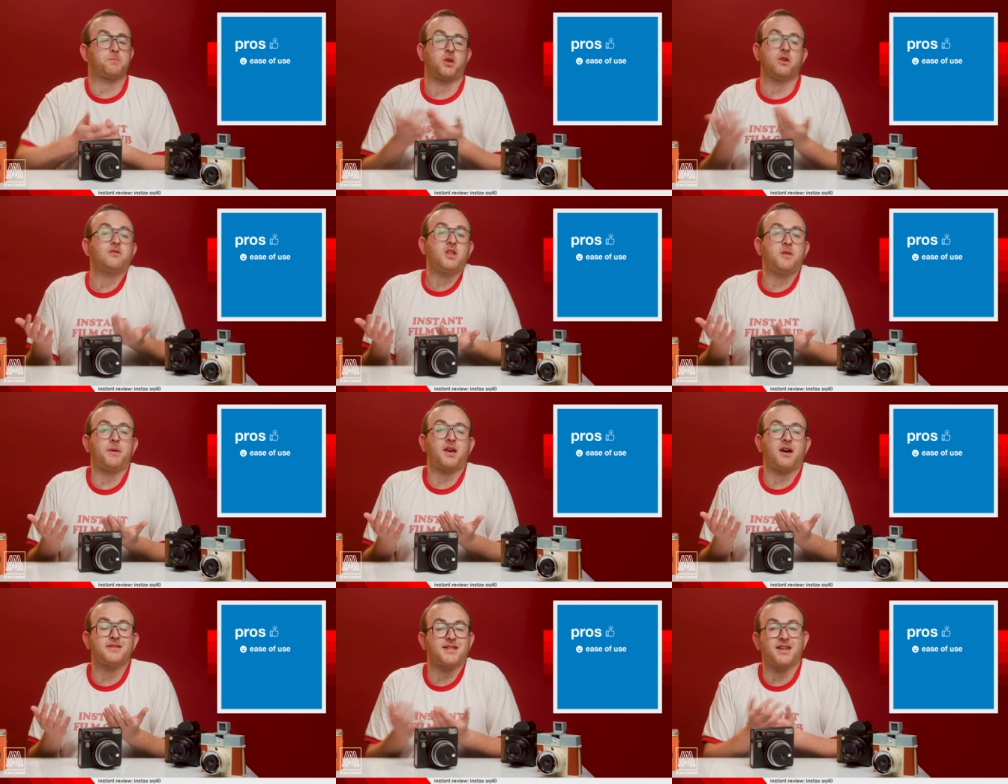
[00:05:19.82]
purely
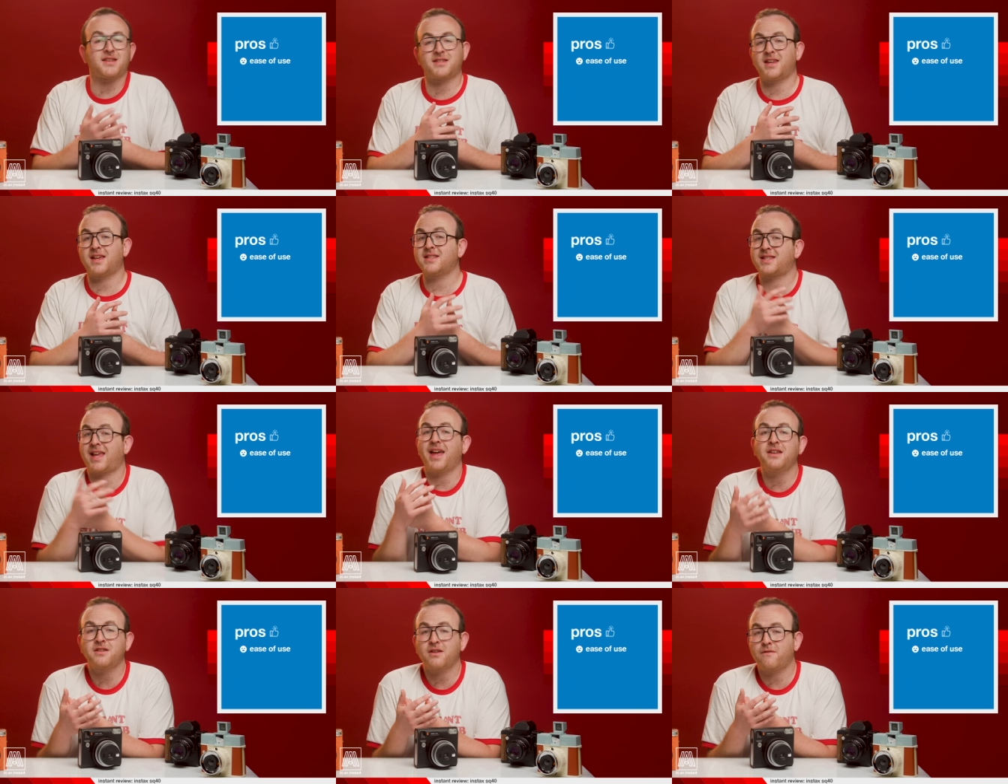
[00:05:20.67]
because it isn't
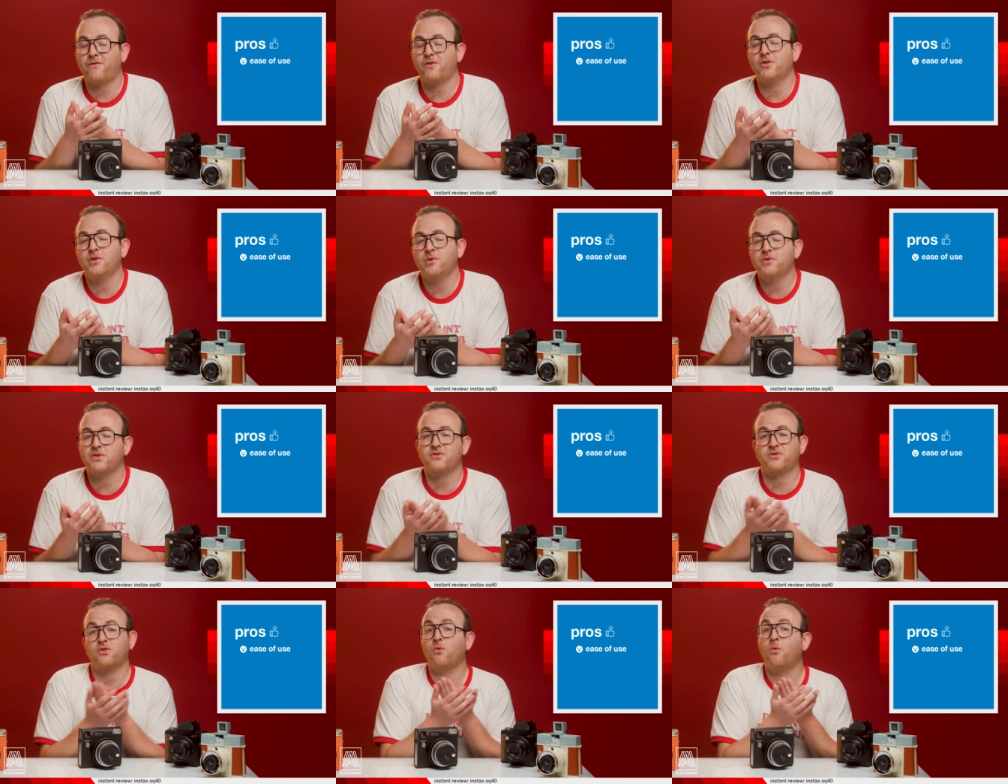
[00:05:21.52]
intended for
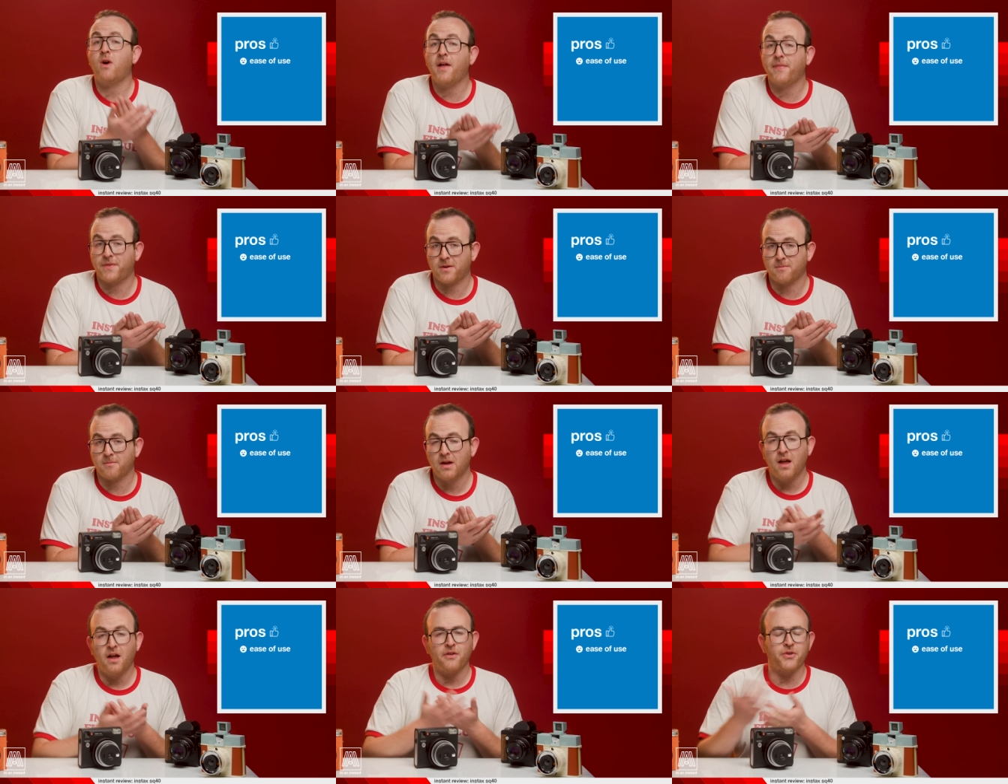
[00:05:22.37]
users who want them.
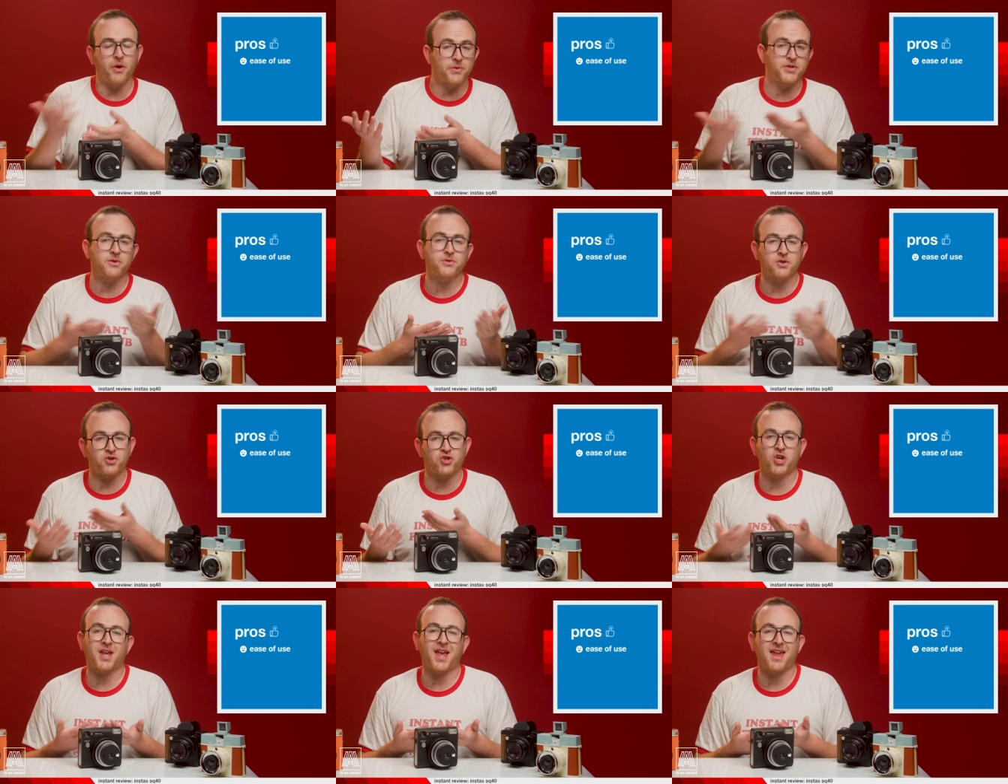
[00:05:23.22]
Those users
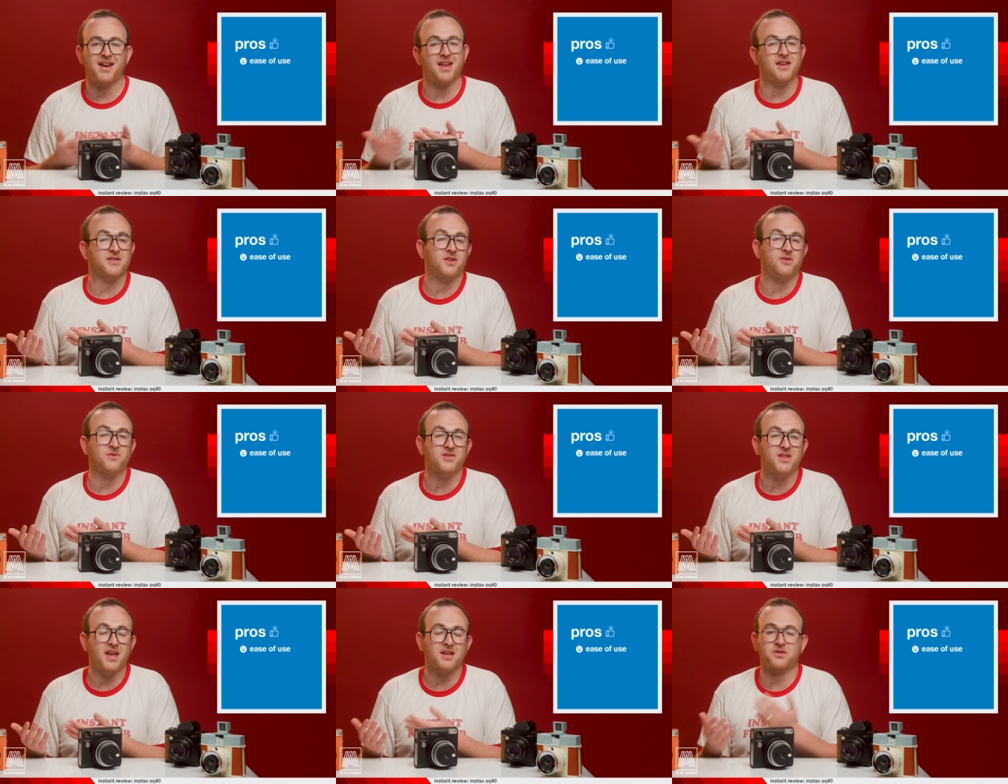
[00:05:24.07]
should get an
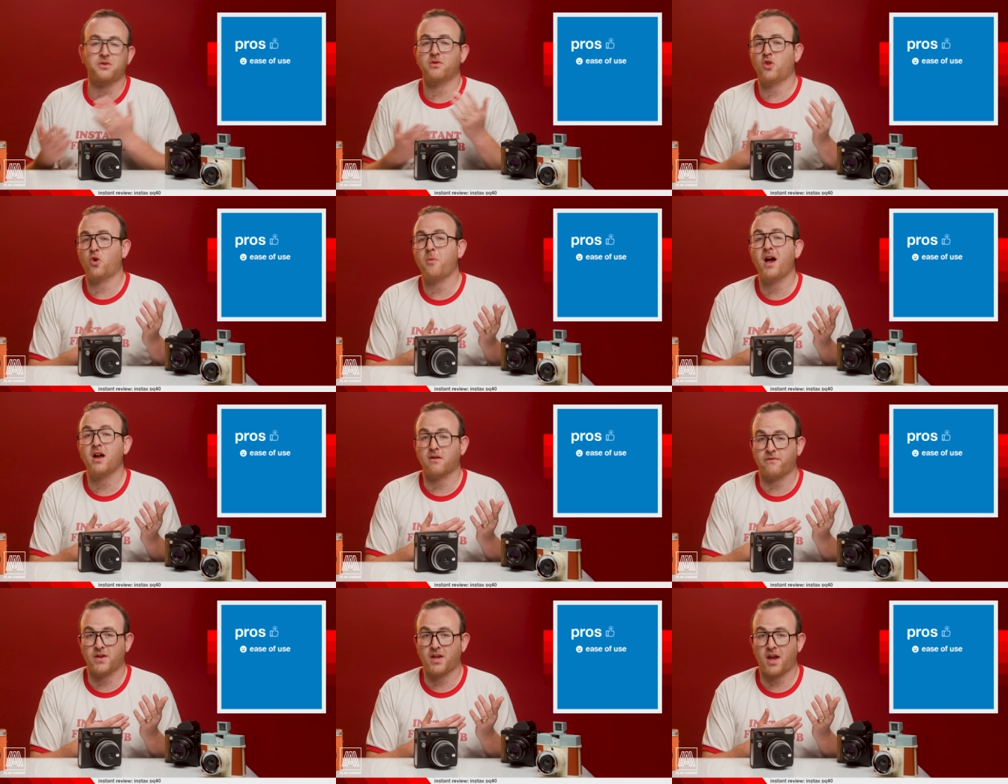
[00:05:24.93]
SQ6 or lomography